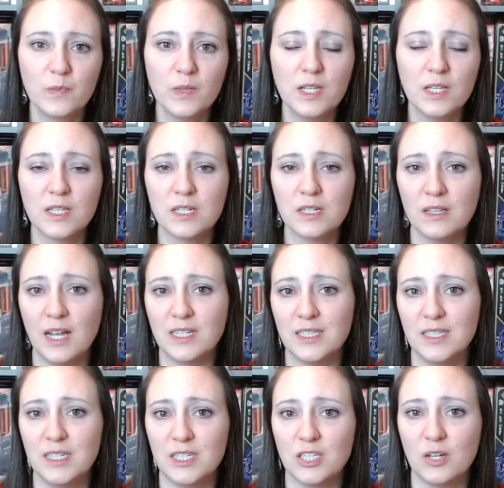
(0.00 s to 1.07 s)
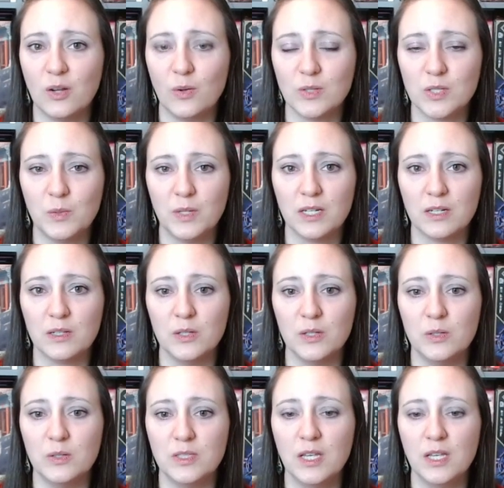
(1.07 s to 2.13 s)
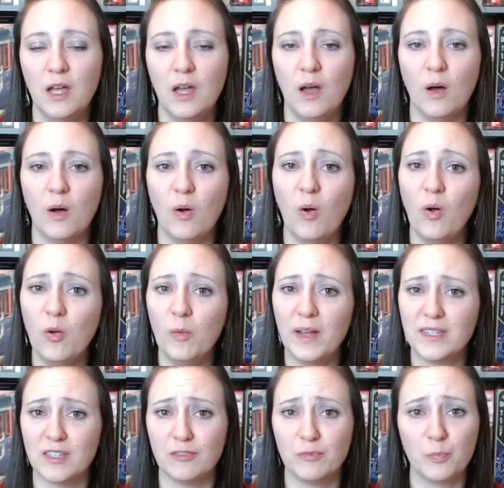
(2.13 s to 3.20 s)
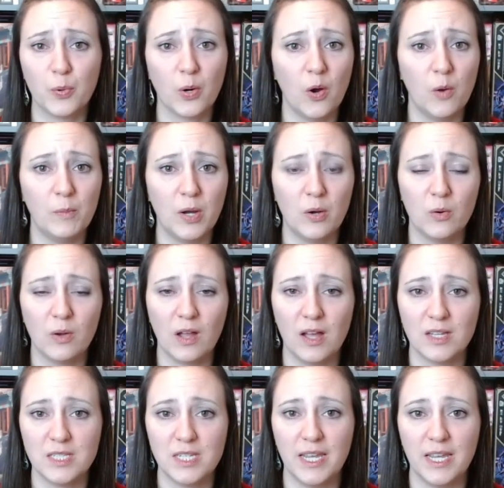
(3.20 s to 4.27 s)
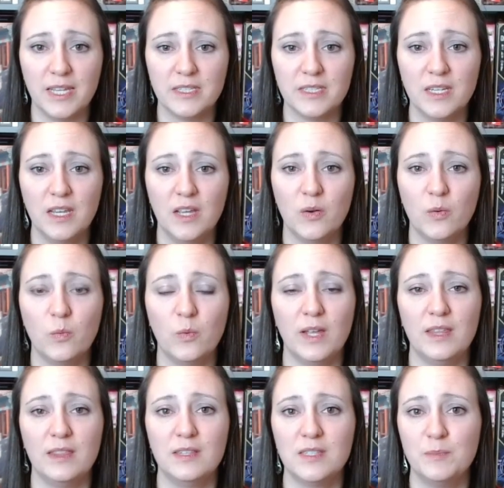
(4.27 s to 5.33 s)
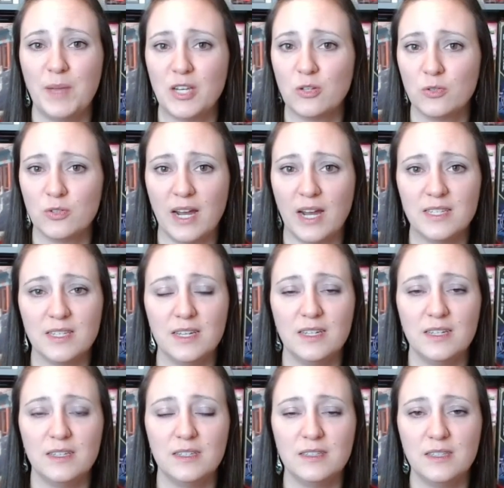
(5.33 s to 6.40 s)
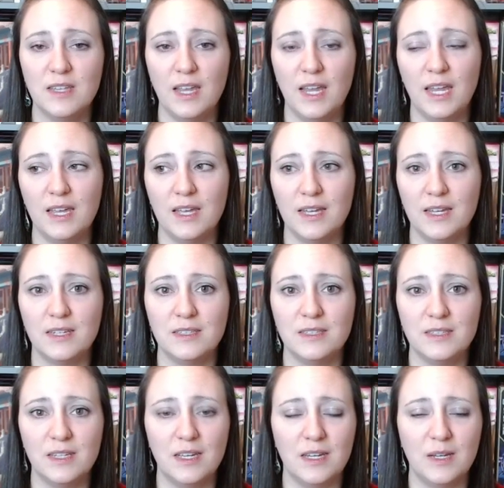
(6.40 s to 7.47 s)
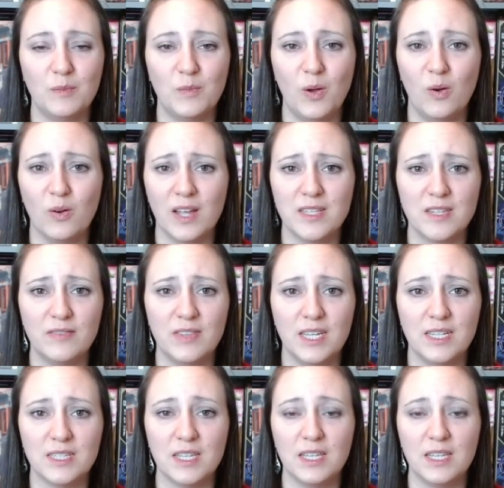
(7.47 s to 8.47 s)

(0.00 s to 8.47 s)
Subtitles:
The deluxe edition also includes a whole bunch of promo content with special dresses and all kinds of things.